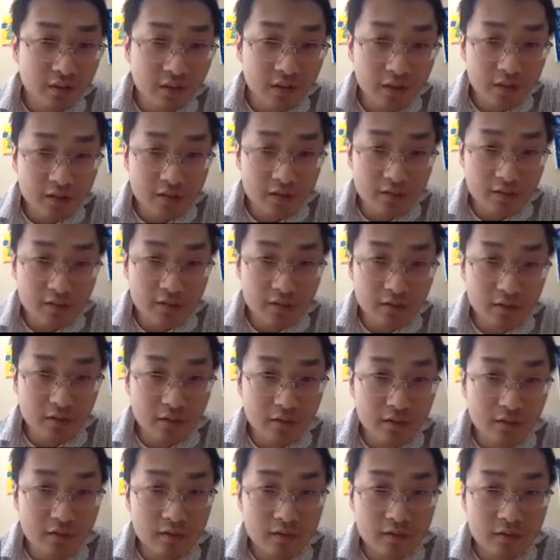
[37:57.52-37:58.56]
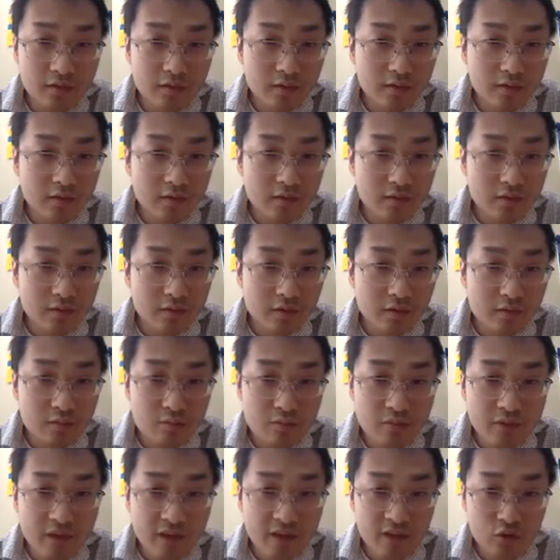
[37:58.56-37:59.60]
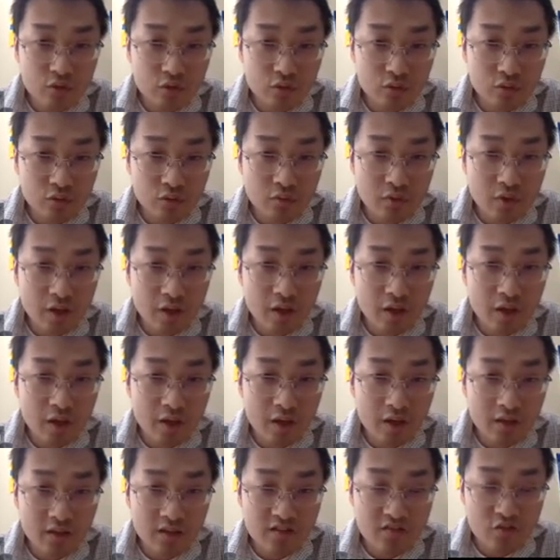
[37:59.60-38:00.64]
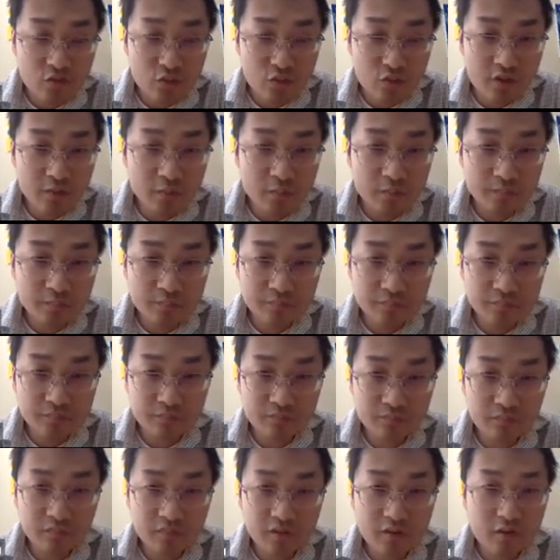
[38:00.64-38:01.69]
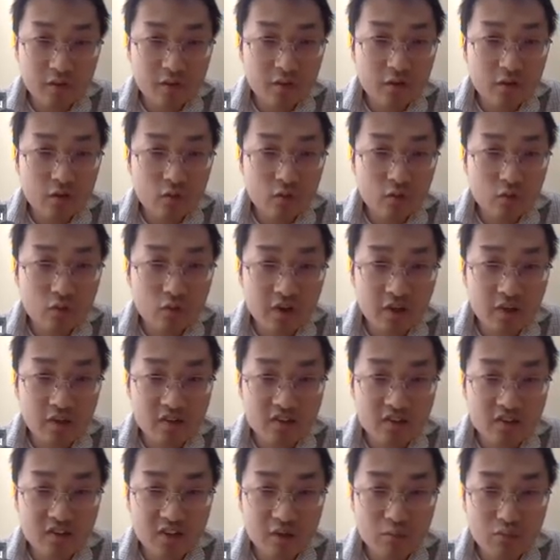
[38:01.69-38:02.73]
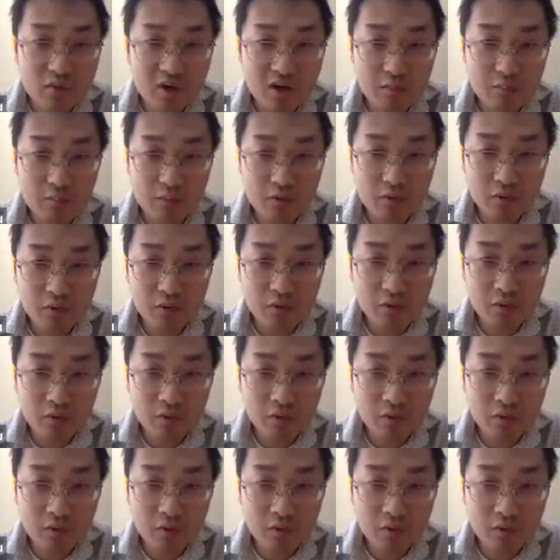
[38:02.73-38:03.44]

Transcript: And back to S3, we can sum up